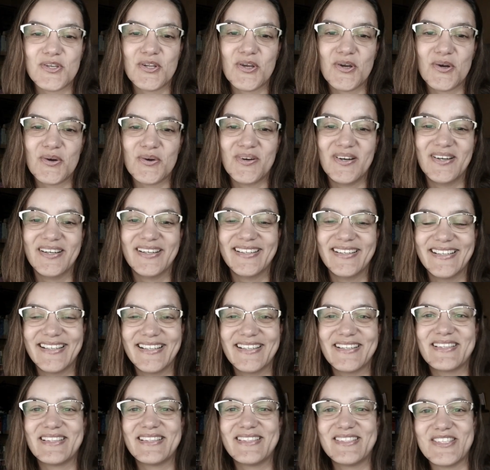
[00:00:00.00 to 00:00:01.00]

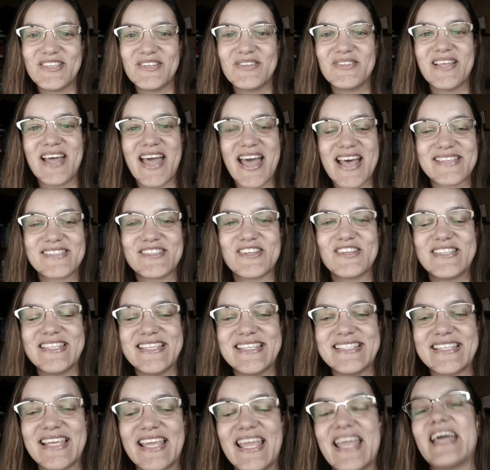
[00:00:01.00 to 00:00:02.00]
do the
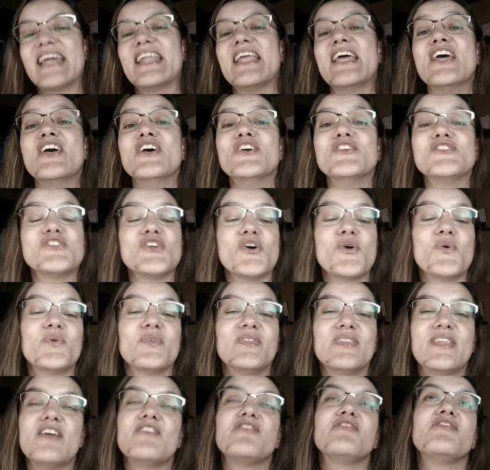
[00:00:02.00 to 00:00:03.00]
SRTs again.
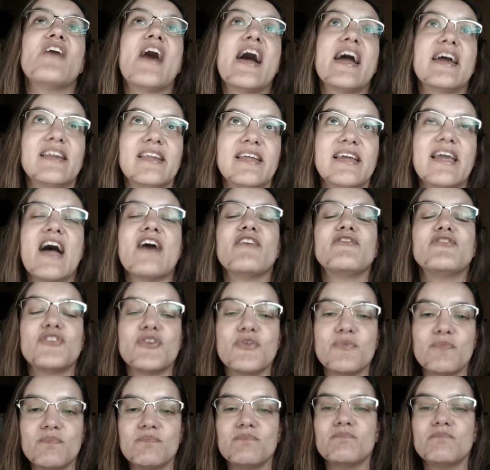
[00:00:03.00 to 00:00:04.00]
So they finally, after